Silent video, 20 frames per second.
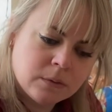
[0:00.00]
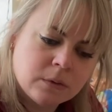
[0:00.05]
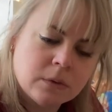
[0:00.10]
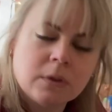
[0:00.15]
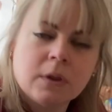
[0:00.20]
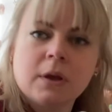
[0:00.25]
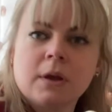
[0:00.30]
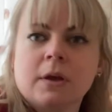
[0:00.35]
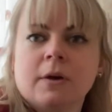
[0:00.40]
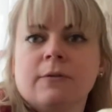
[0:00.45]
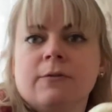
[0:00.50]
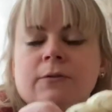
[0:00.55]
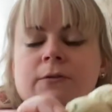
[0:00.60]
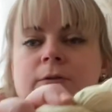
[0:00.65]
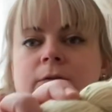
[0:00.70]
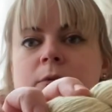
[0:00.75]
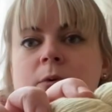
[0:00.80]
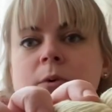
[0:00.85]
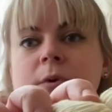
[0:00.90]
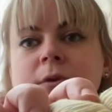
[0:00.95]
Like a
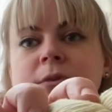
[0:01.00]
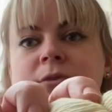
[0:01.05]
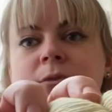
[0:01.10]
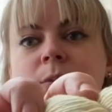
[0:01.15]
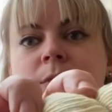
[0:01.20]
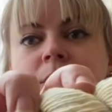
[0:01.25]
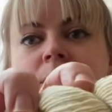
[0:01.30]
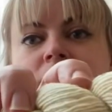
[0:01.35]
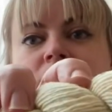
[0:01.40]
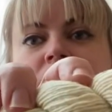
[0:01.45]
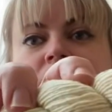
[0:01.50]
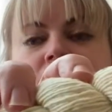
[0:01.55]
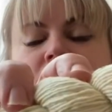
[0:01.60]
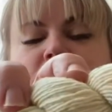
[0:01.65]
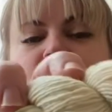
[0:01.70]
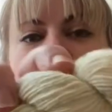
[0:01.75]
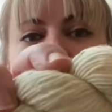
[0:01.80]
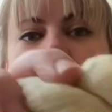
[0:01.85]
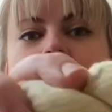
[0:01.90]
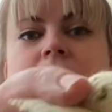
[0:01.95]
forest with
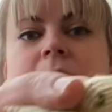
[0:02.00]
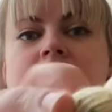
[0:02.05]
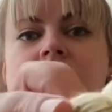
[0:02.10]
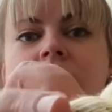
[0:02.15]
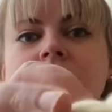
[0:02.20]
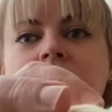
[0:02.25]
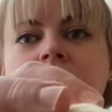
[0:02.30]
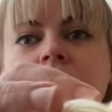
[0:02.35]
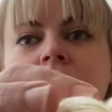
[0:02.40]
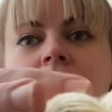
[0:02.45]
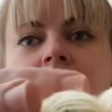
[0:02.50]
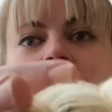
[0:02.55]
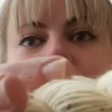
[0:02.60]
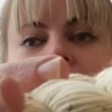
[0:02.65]
snow, I think.